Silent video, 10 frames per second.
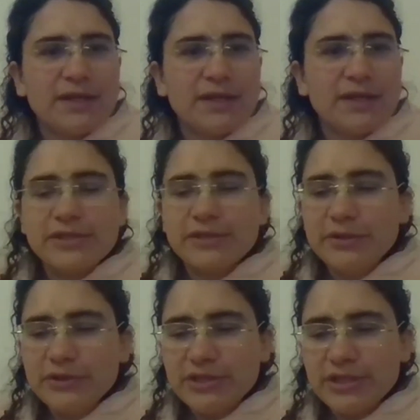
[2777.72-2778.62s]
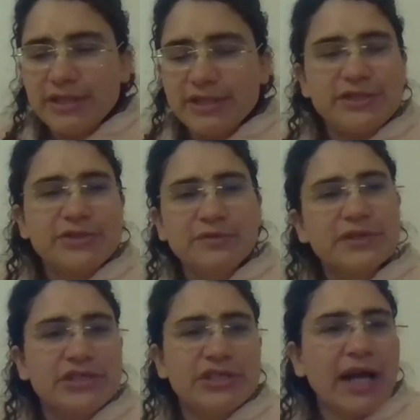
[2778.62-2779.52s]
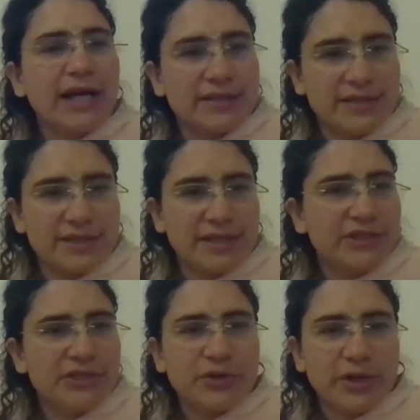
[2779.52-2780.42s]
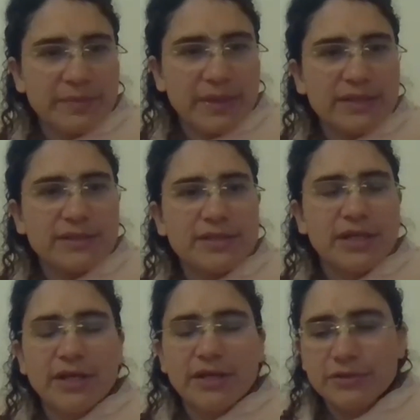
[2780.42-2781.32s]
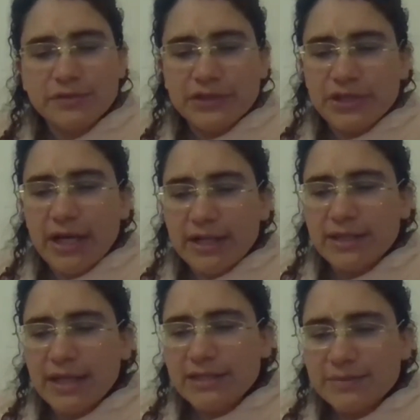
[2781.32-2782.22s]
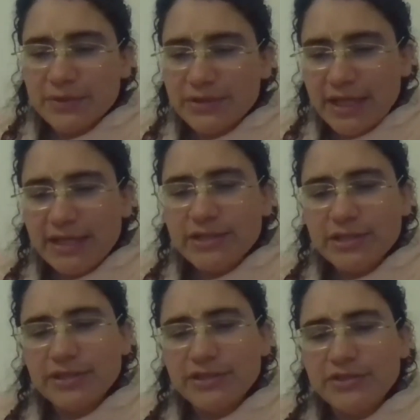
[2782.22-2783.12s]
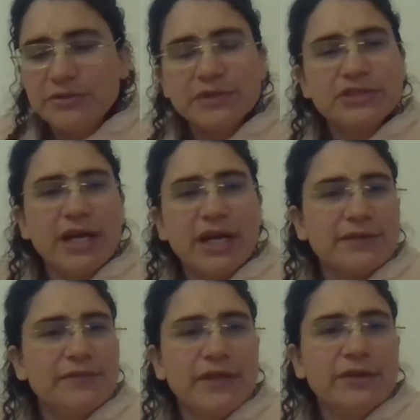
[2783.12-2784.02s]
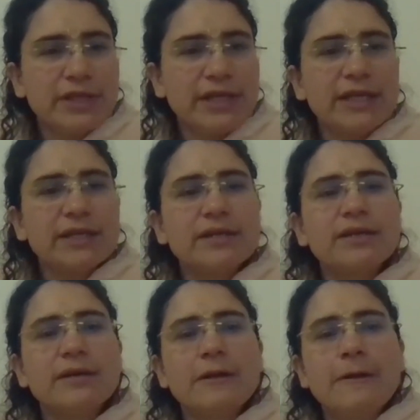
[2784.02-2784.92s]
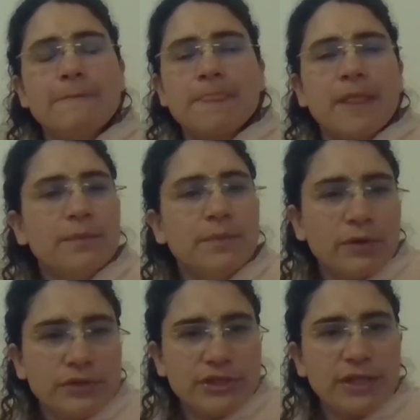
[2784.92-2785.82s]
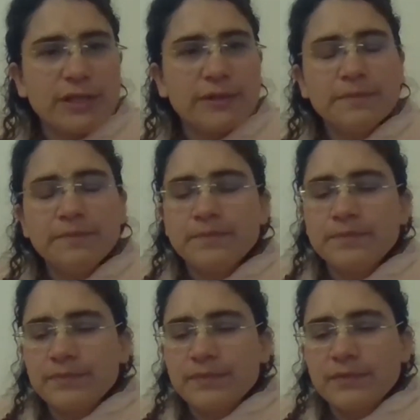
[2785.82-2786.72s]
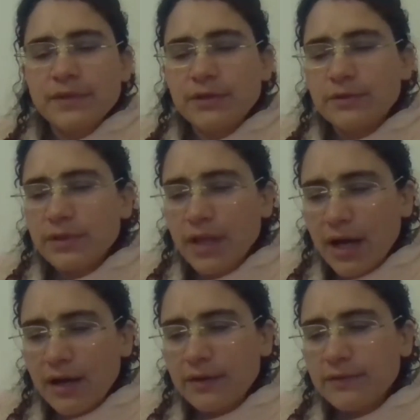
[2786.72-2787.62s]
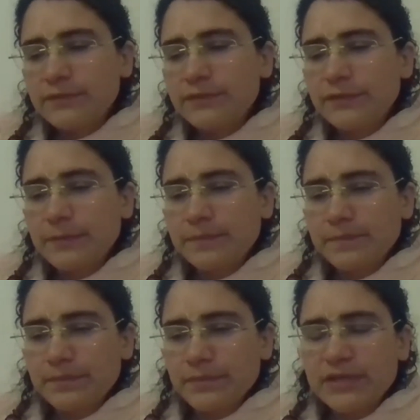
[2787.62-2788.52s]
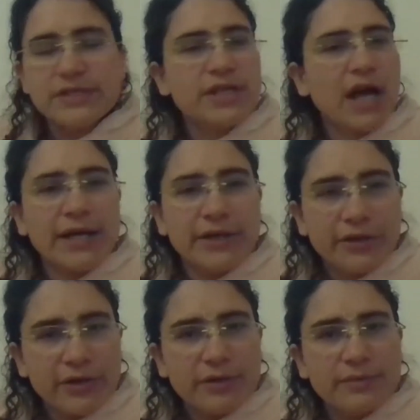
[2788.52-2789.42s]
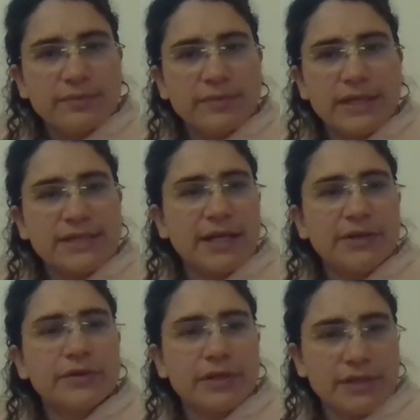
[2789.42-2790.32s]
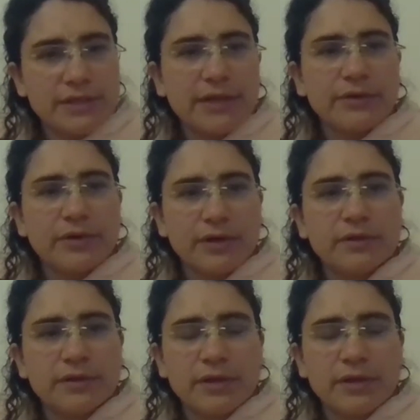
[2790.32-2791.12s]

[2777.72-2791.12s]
The solution is to reject enjoyment, to reject exploitation, to reject feeling, emotion, you know, love, desire, etc., etc.